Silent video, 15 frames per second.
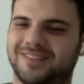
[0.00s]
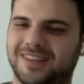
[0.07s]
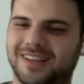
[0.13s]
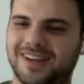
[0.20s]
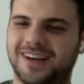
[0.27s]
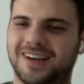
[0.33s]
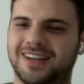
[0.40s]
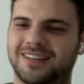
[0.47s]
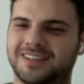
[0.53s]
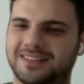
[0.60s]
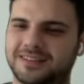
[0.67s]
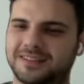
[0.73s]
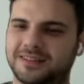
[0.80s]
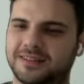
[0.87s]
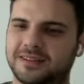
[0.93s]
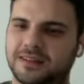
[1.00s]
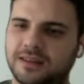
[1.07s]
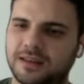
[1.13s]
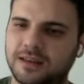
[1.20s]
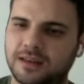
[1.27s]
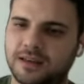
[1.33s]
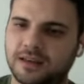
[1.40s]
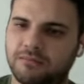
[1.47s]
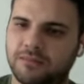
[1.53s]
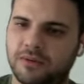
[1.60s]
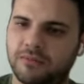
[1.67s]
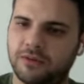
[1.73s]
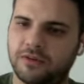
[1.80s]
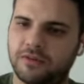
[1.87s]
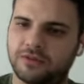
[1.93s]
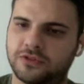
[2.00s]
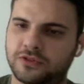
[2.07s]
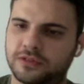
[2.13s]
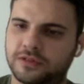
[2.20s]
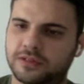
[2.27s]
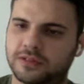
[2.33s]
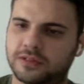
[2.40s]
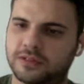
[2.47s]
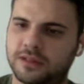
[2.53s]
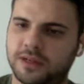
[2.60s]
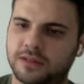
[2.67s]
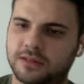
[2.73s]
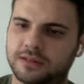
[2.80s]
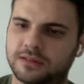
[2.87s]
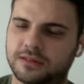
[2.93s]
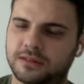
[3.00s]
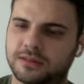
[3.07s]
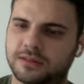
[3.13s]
Nice. Memory of Jonathan Sellers.